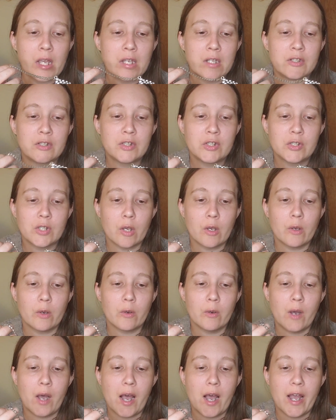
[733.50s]

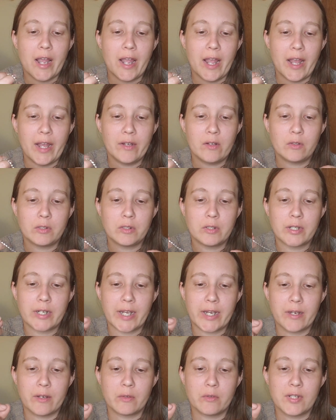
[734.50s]
So I haggled her
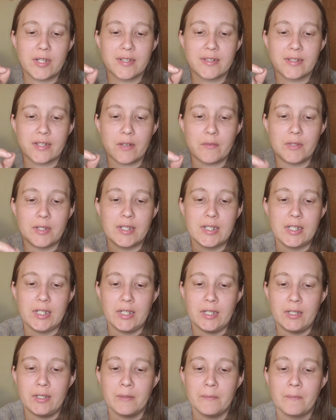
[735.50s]
down to
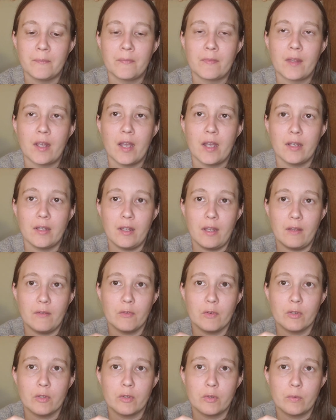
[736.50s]
$17. I gave
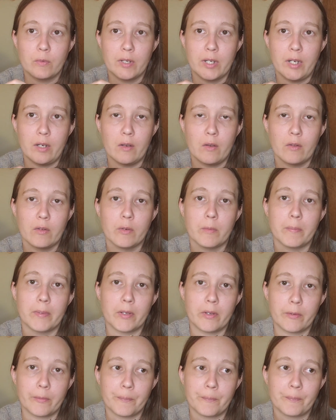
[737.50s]
her a $20
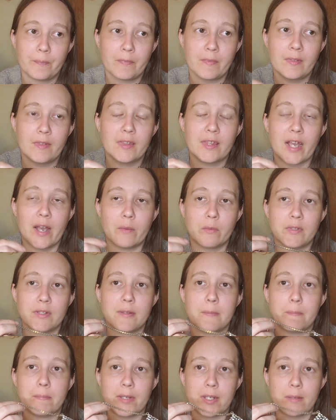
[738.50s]
bill. That was
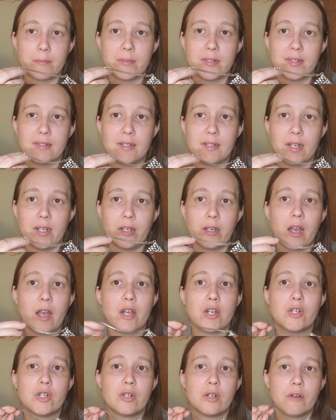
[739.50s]
a big mistake.
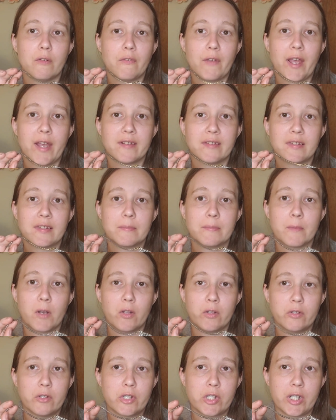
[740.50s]
I should have had
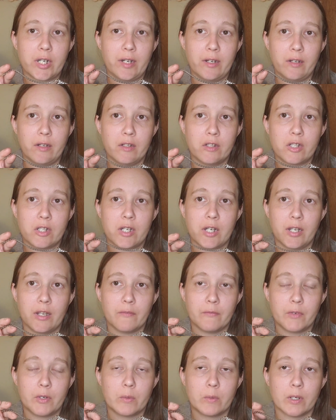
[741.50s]
smaller change to
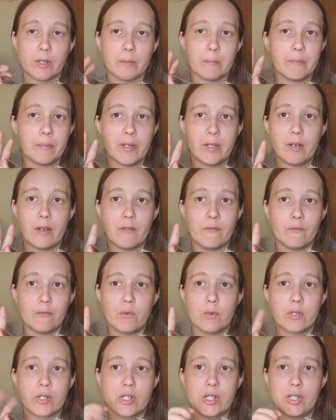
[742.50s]
give to her, but
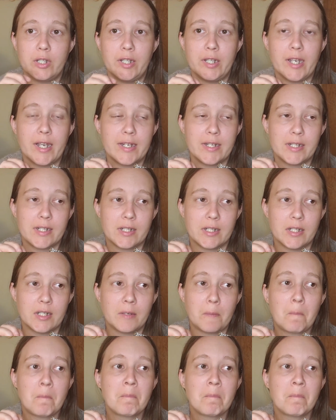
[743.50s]
unfortunately I didn't.